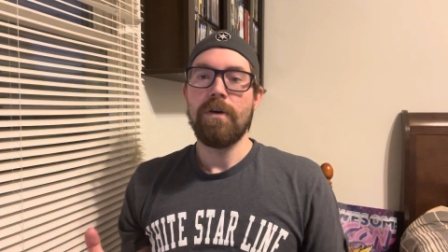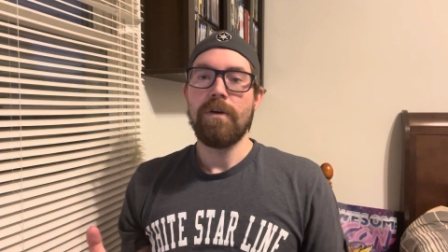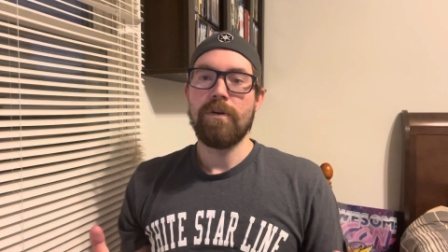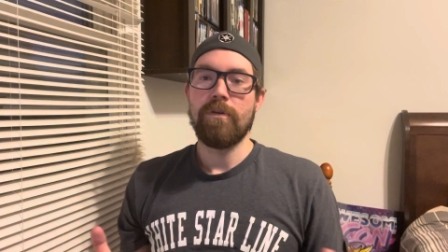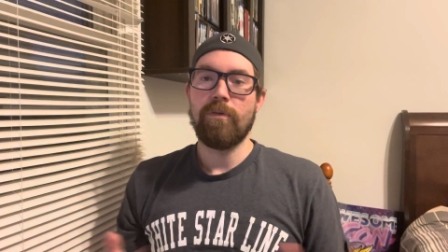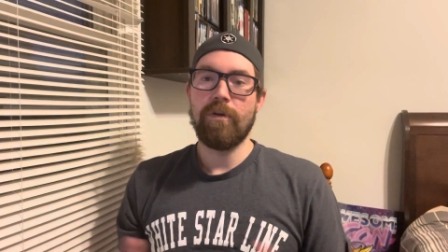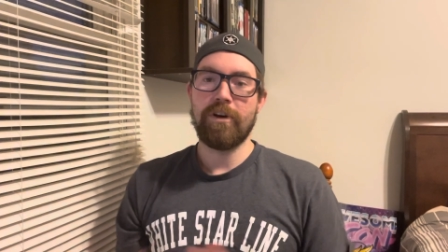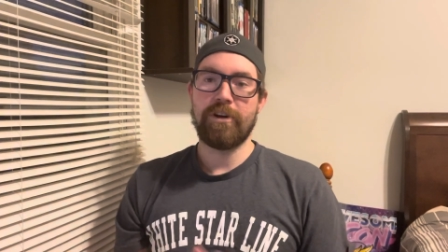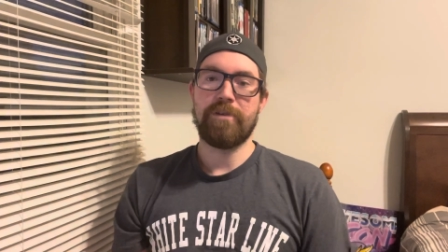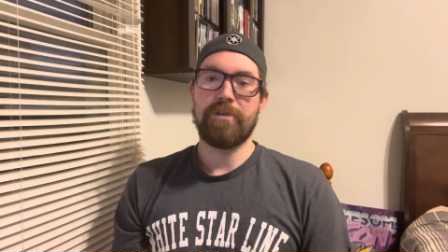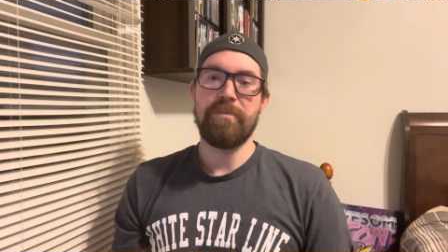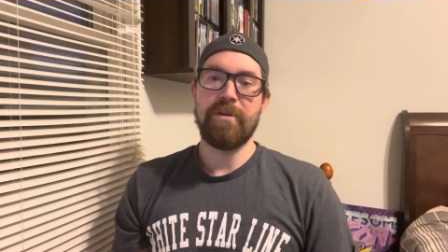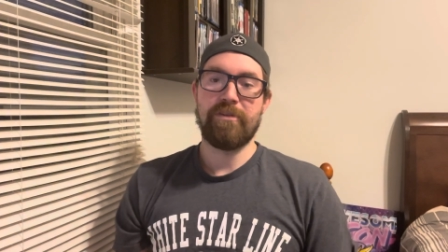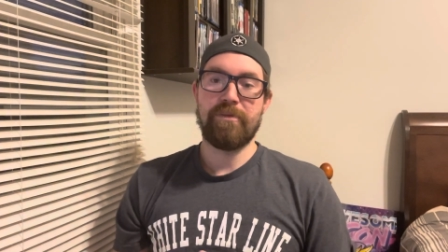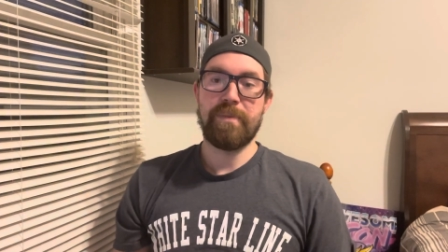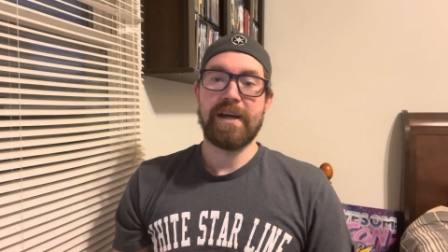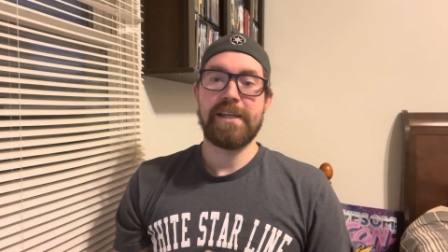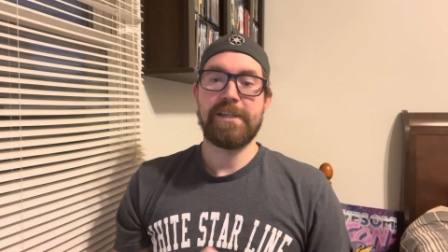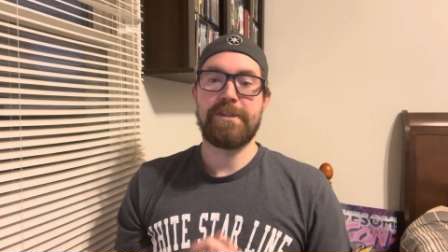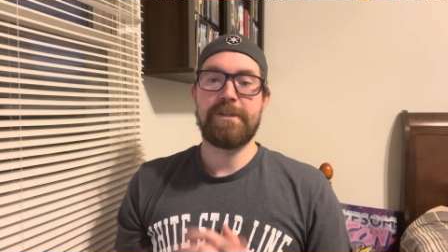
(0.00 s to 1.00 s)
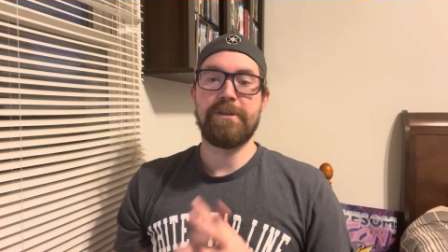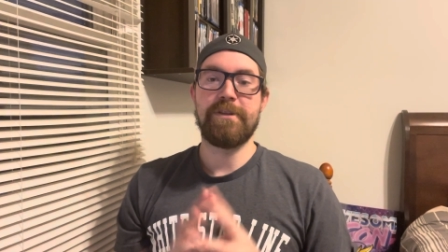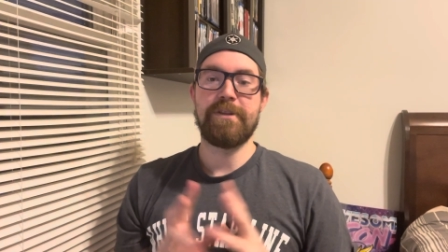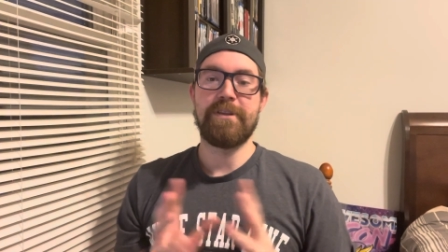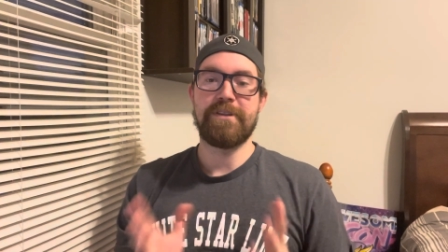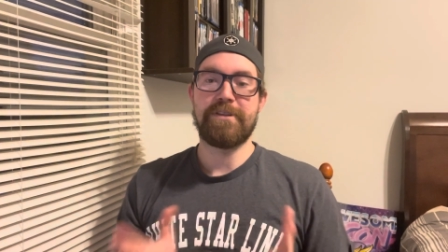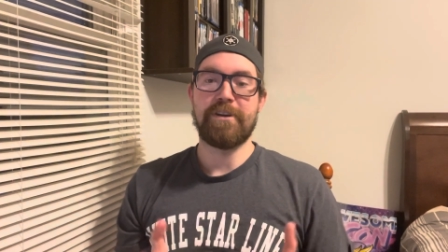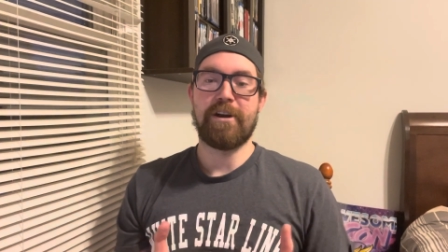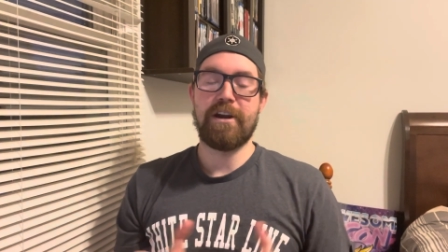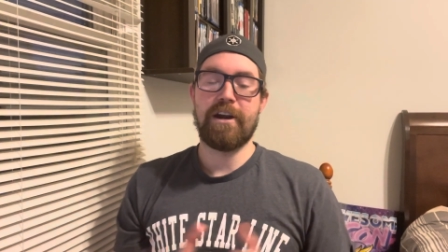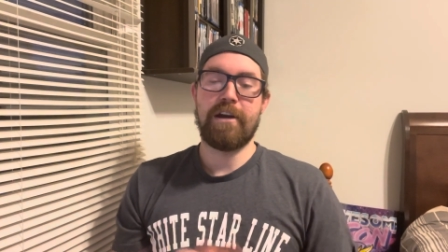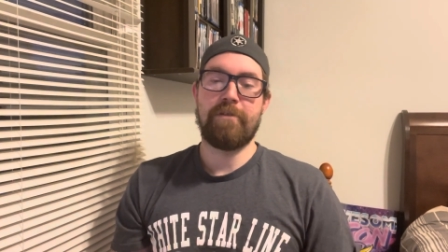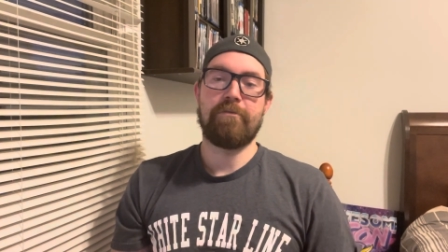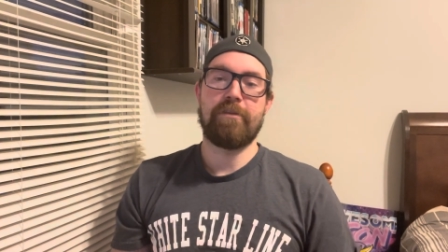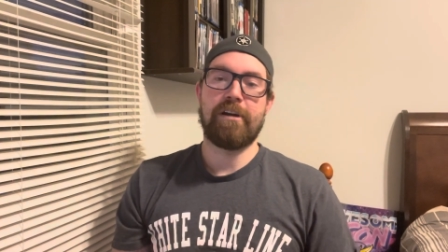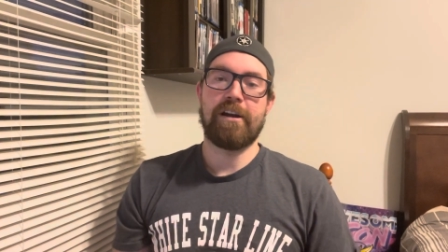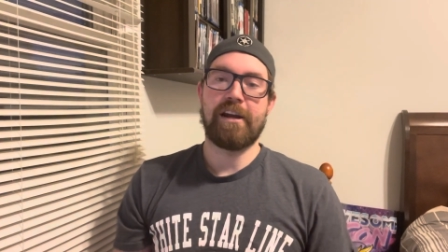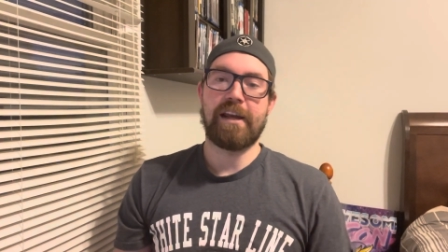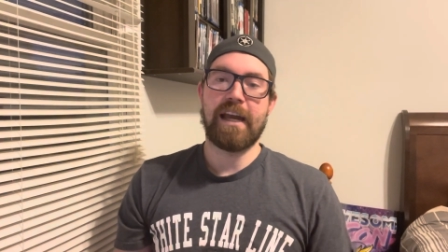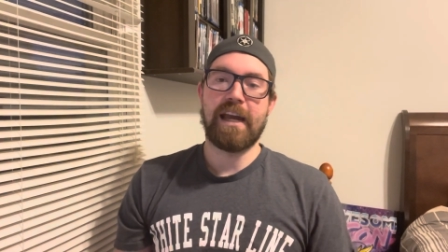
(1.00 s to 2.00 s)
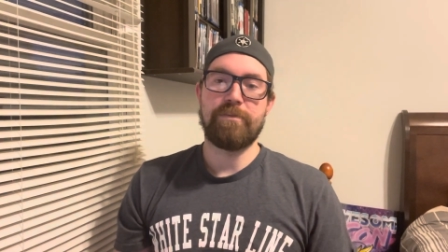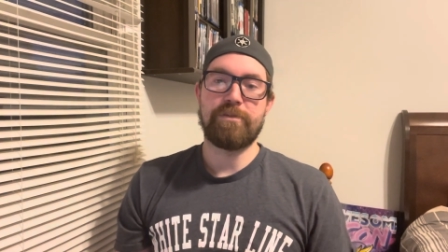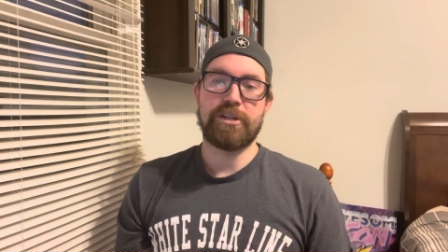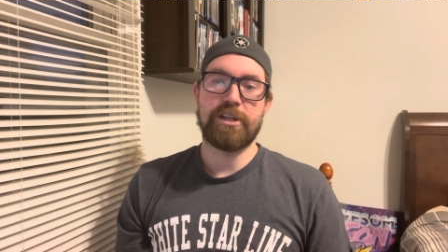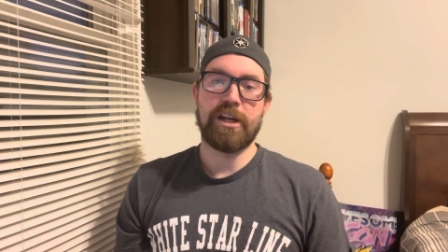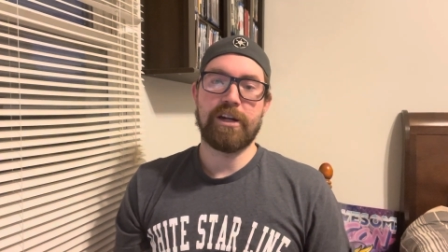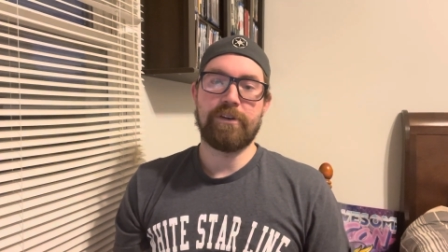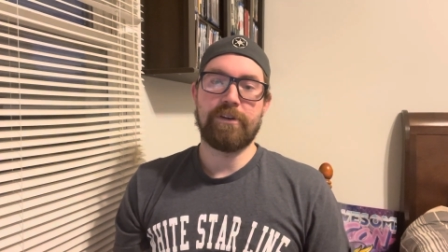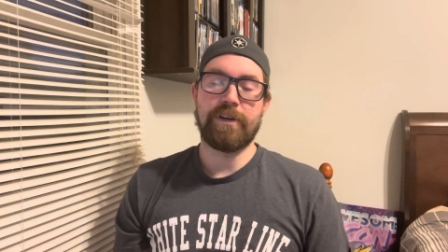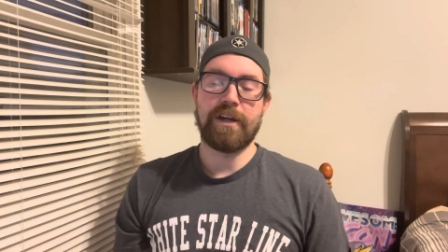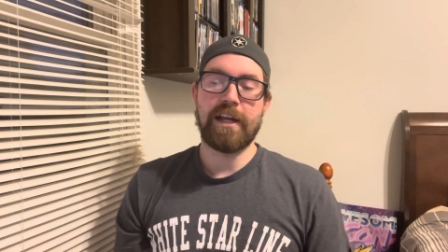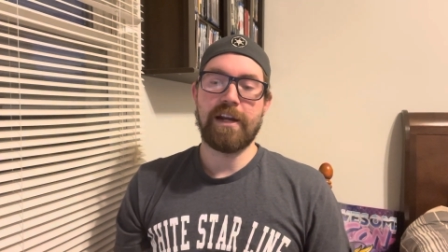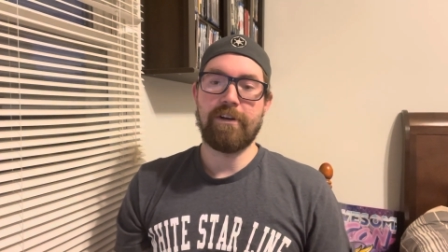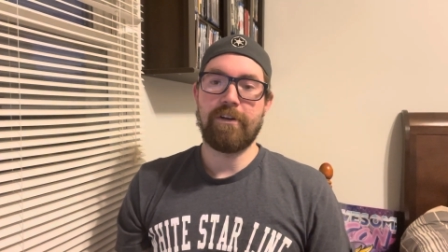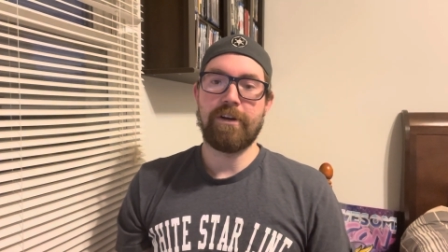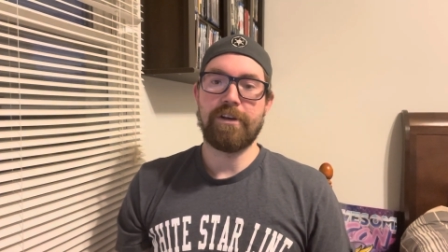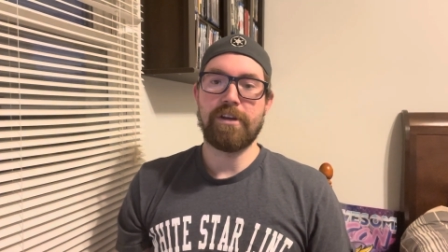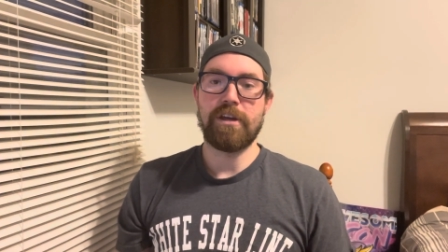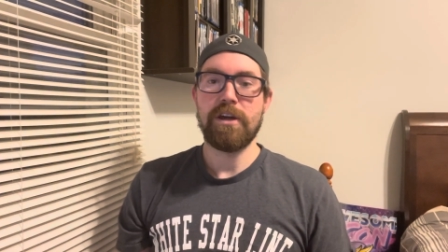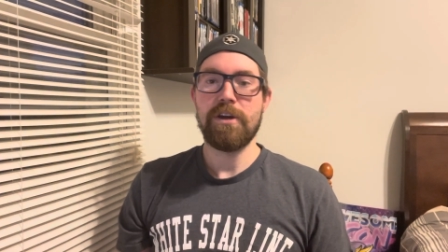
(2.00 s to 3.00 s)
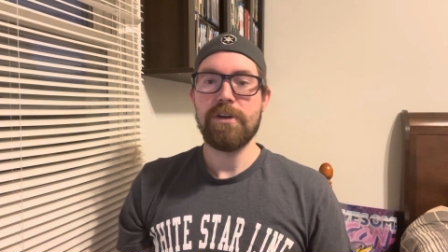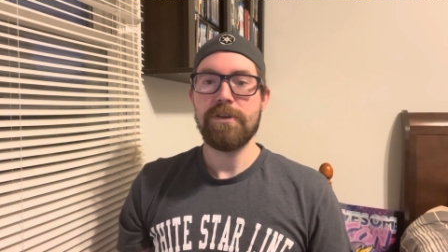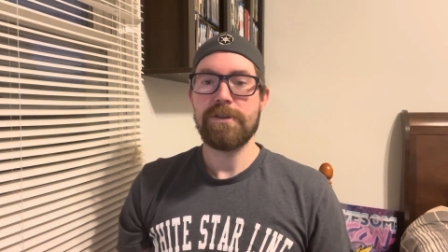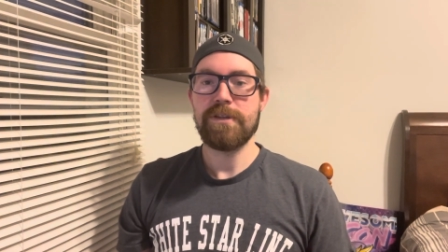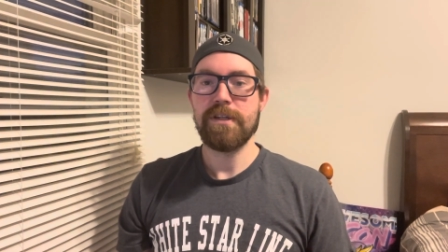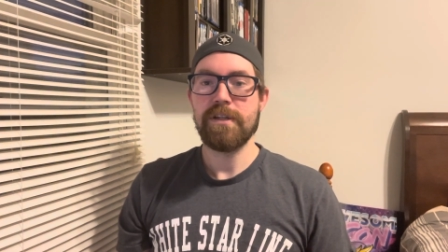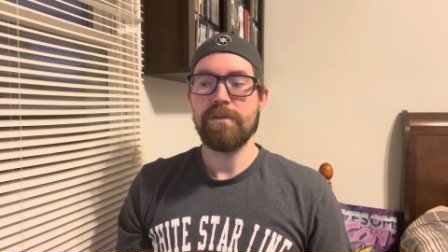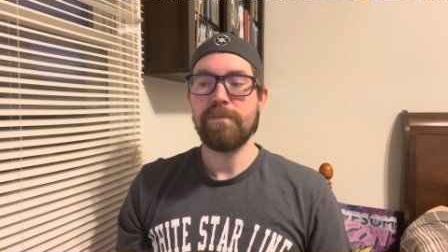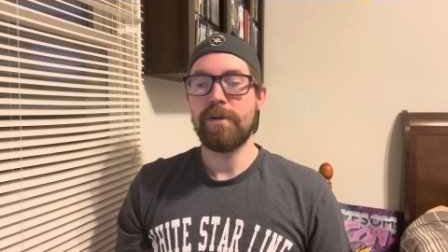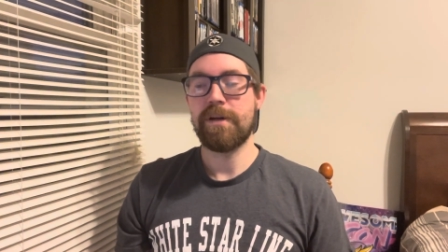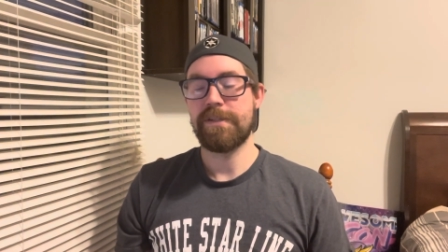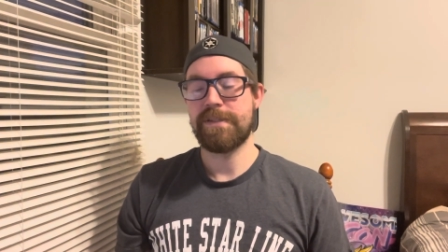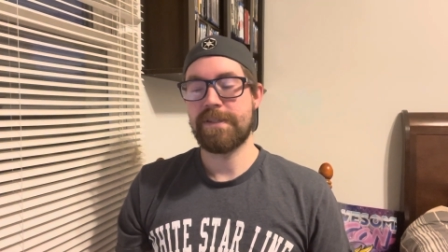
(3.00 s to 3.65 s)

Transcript: Welcome everybody to the Dark Knight Rider Games channel here on YouTube.